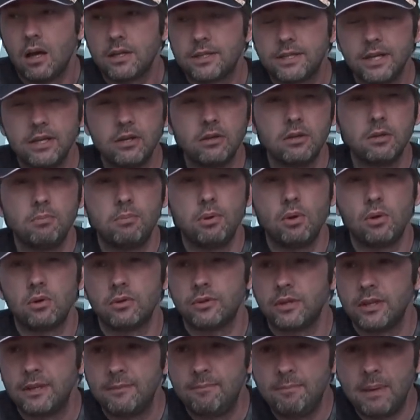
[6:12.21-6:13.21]
I said on the
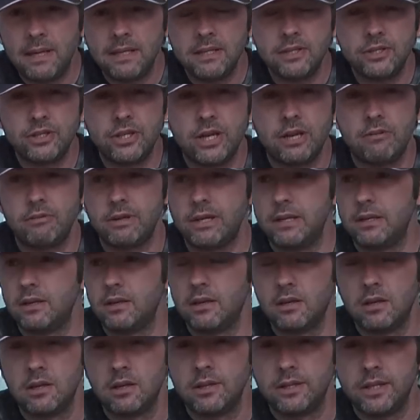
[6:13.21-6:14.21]
blog that if Ben and Jerry,
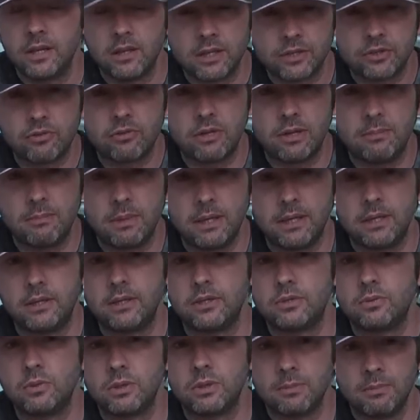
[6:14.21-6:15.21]
the ice cream
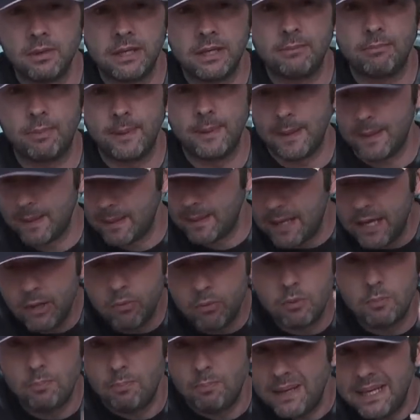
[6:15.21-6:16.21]
makers, were to make beer,
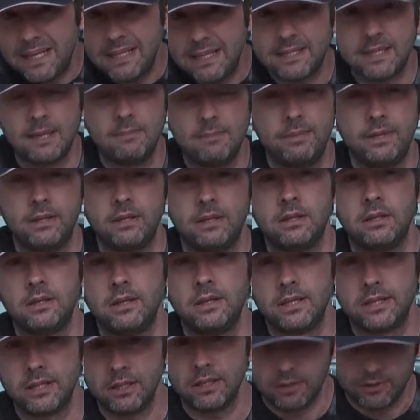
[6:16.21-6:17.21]
it would be something like
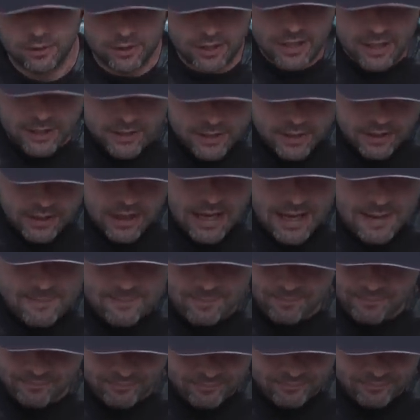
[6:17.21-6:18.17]
this, and I'll stick to that.